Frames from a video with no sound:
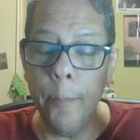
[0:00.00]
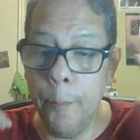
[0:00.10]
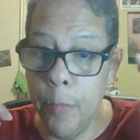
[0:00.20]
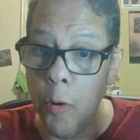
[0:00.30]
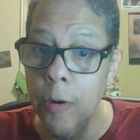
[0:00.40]

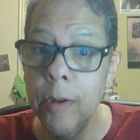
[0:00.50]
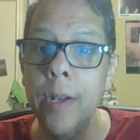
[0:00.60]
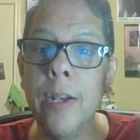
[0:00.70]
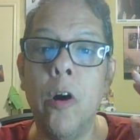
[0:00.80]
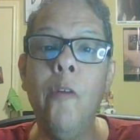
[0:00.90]

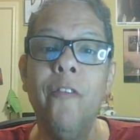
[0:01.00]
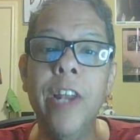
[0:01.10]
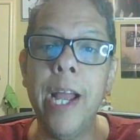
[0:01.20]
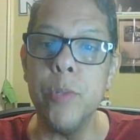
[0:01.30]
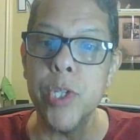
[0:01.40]
and
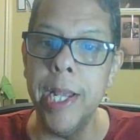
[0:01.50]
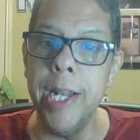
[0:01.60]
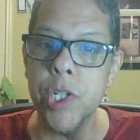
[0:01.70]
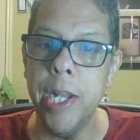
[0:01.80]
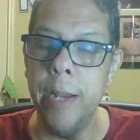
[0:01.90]
hopefully I'm saying
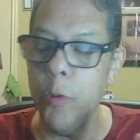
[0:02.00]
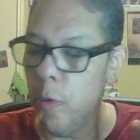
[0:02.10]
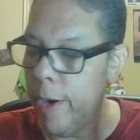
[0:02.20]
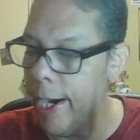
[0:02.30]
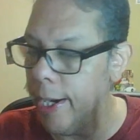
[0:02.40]
his name
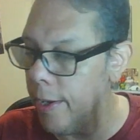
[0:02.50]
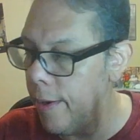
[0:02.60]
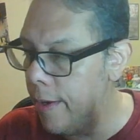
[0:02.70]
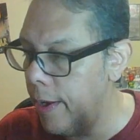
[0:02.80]
correct.